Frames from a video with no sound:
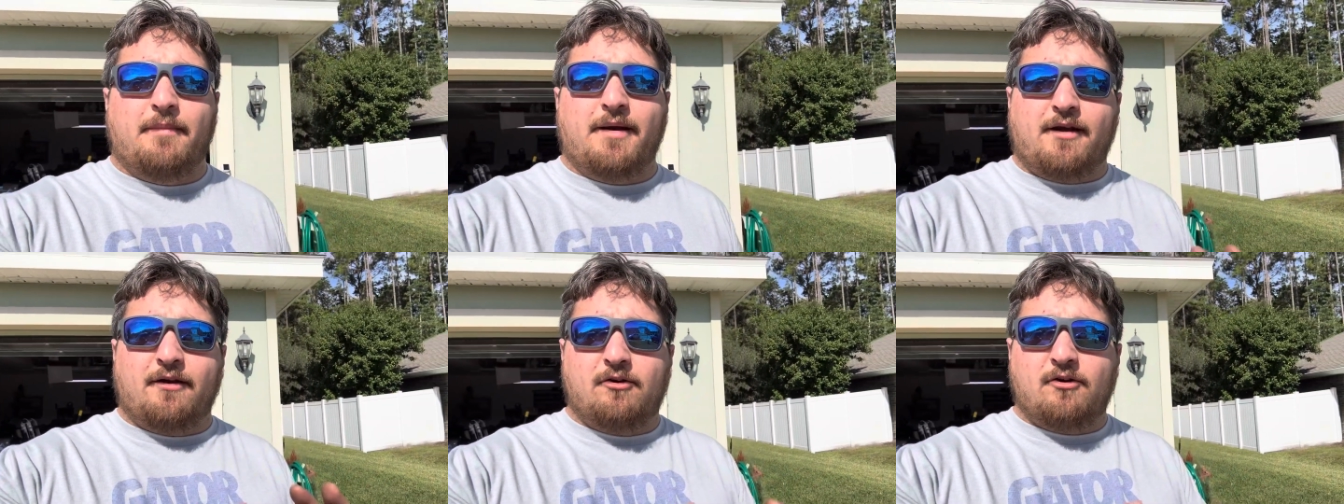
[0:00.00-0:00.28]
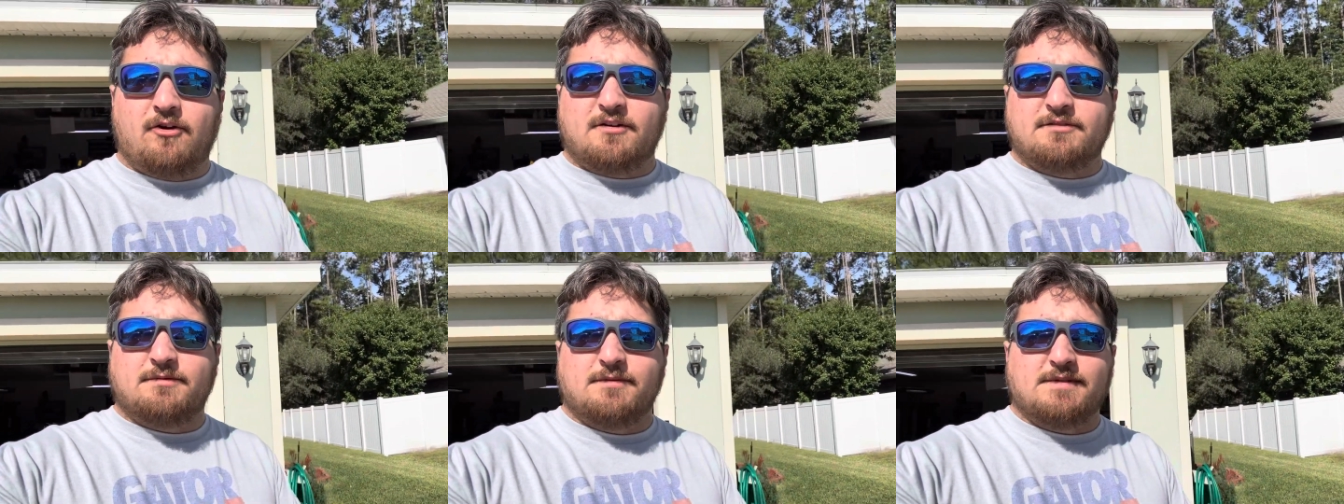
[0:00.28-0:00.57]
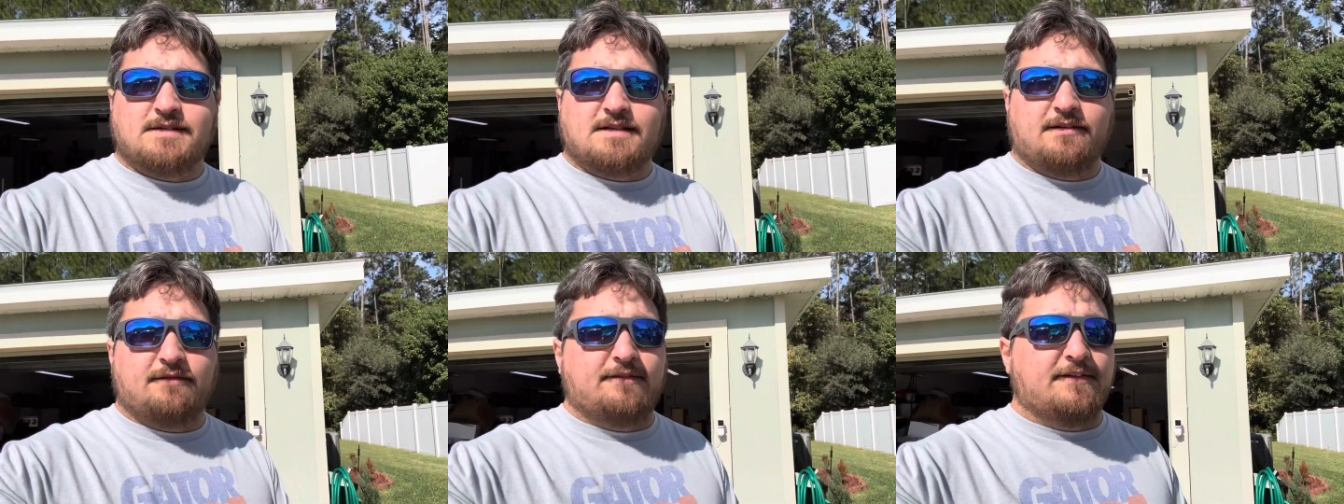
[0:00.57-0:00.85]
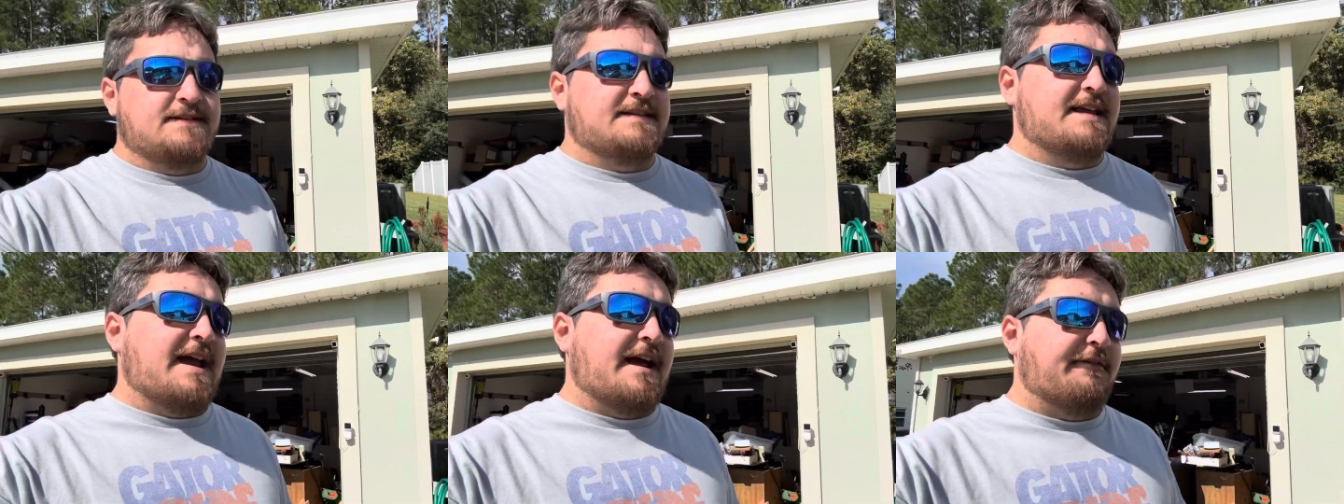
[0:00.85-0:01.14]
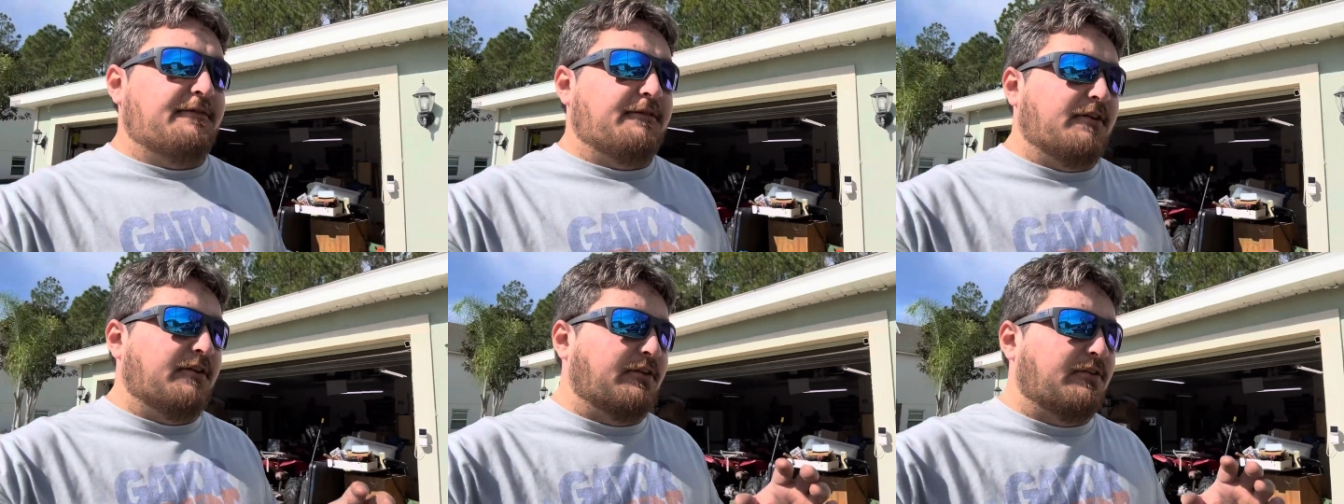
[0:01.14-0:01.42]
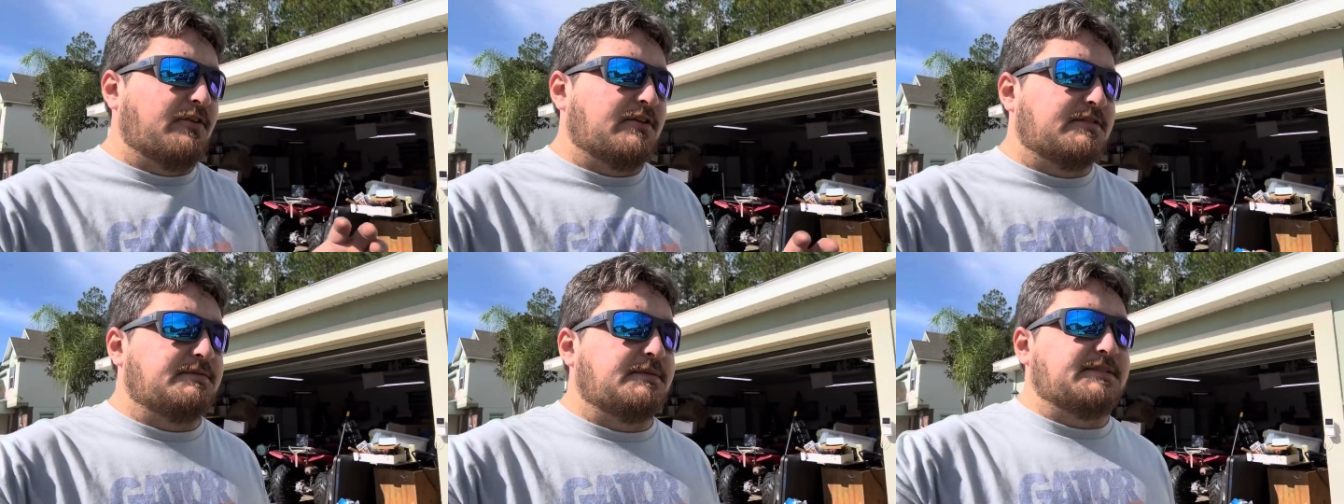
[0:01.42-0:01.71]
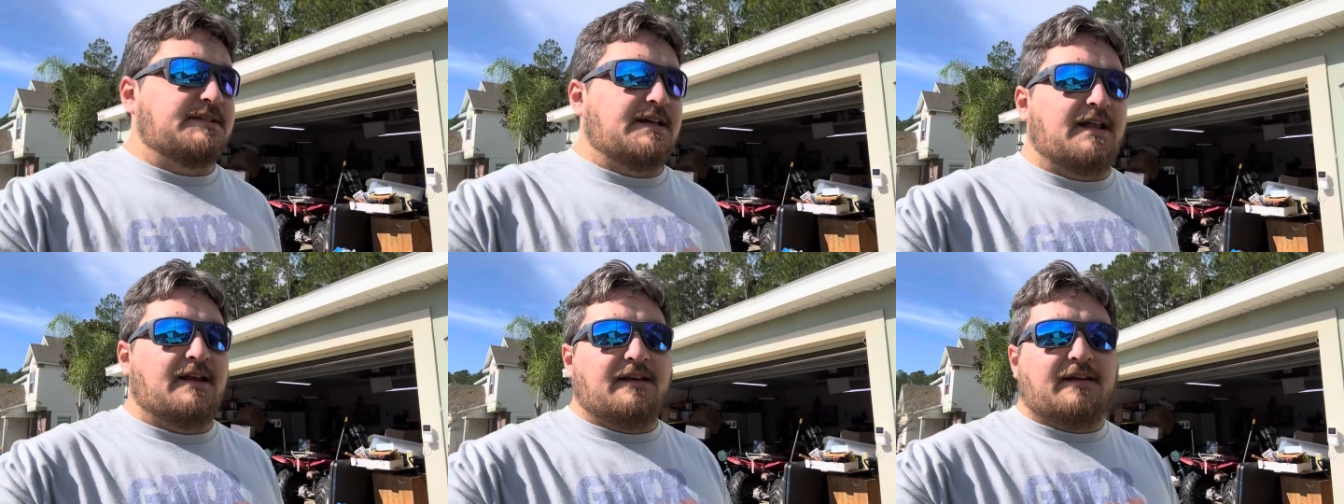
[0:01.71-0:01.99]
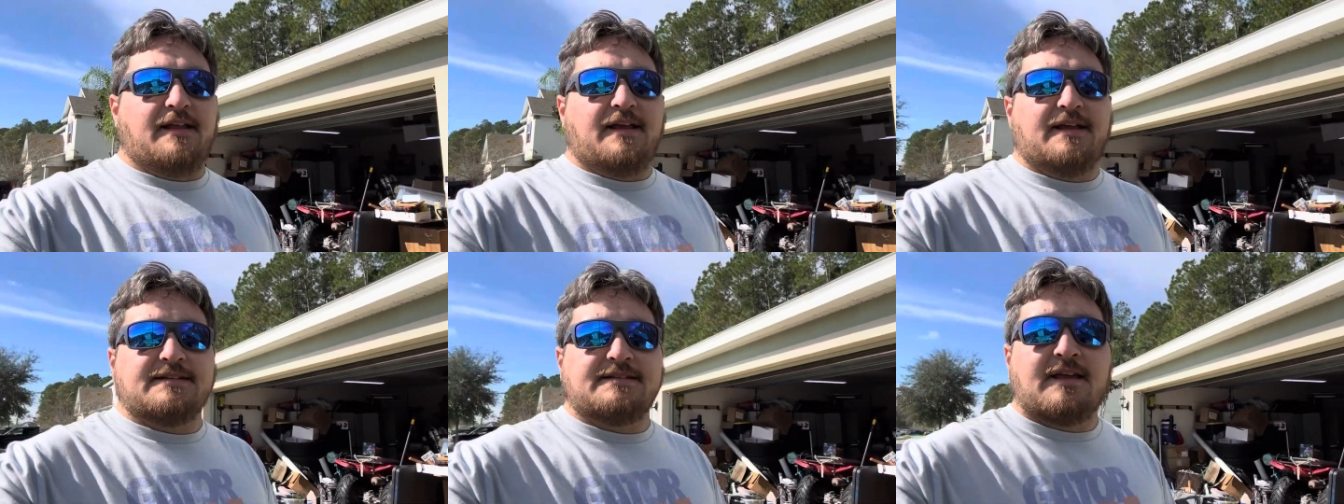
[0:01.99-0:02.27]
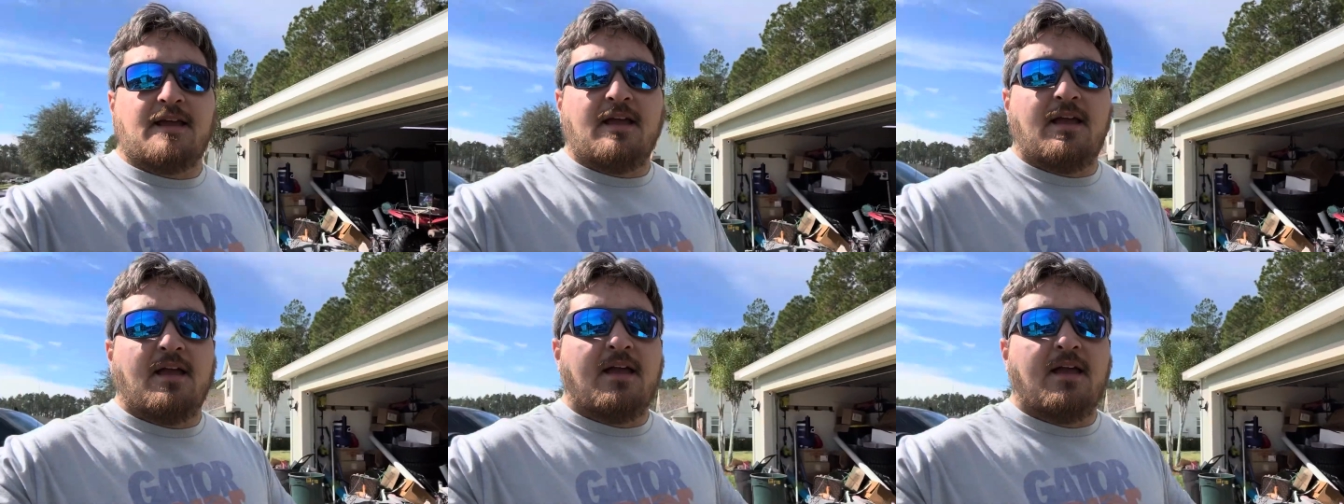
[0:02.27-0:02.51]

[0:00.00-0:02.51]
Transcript: Merry Christmas if it's after the Christmas holidays.